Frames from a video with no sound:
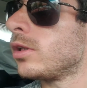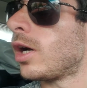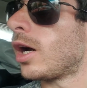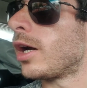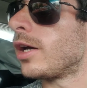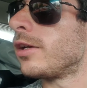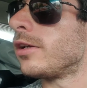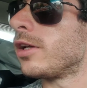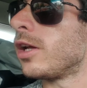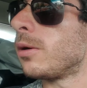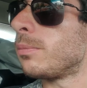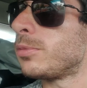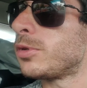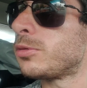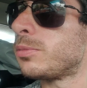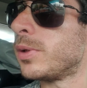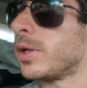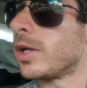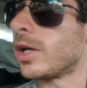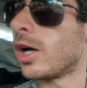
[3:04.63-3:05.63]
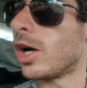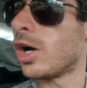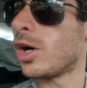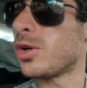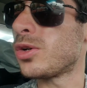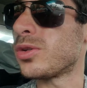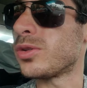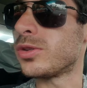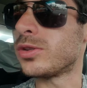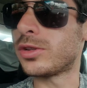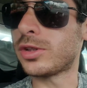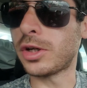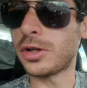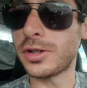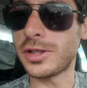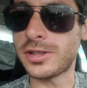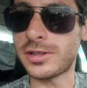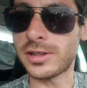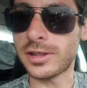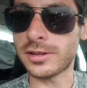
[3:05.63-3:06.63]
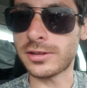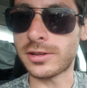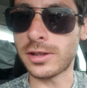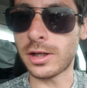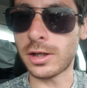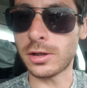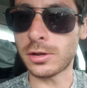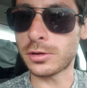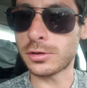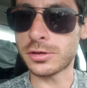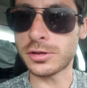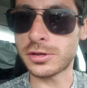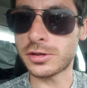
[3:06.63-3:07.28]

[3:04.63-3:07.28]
I ended up spending one hundred thirty-six dollars